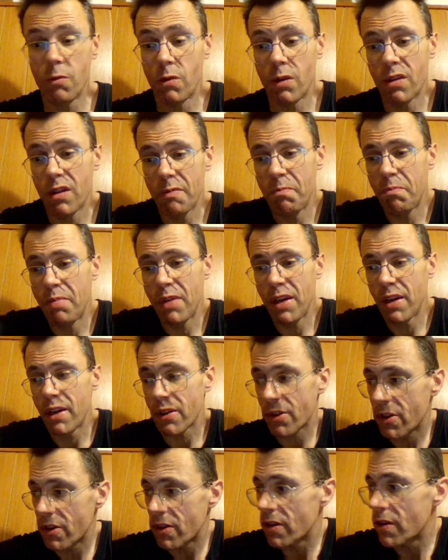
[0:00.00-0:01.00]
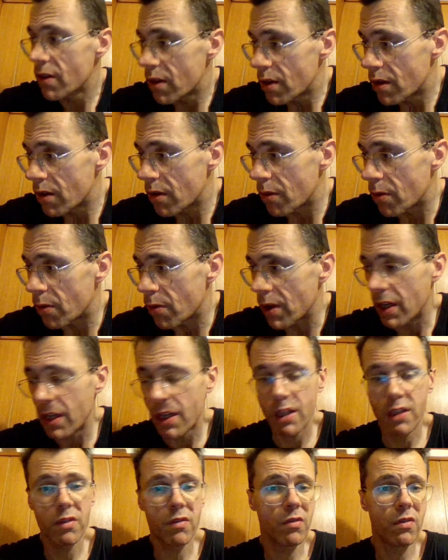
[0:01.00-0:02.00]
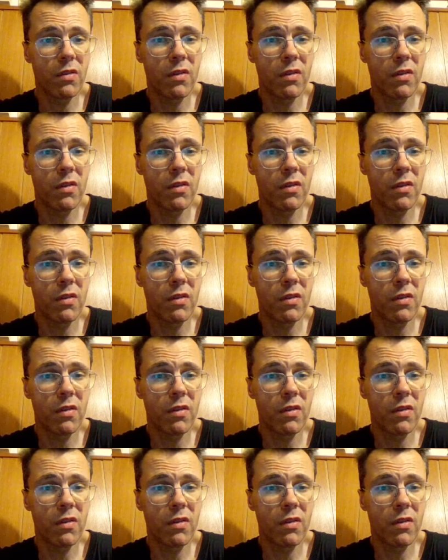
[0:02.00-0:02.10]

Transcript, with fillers: Want a piss right